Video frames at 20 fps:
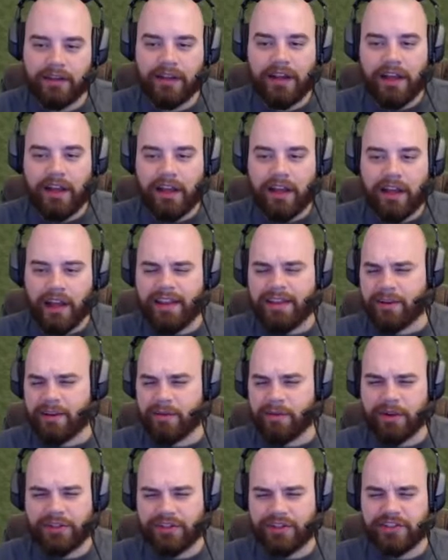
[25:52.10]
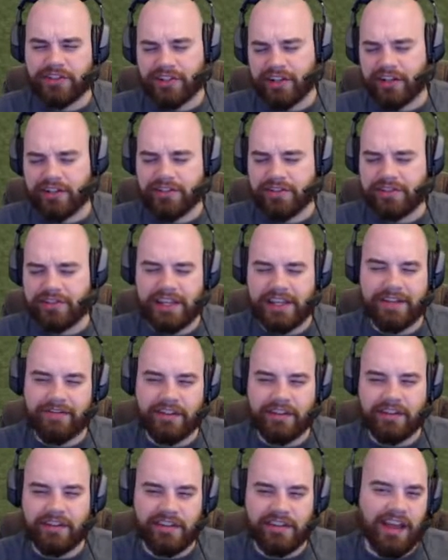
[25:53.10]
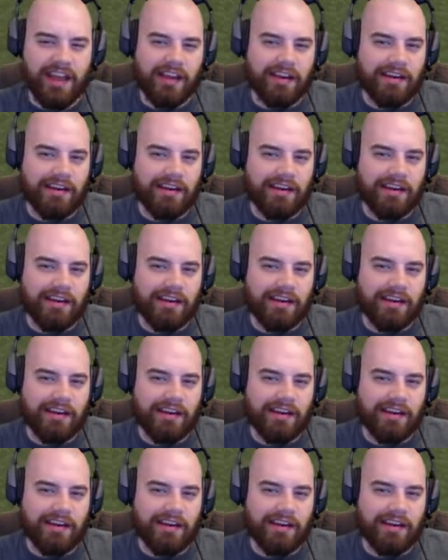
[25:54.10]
And the Russian judge give it a 10.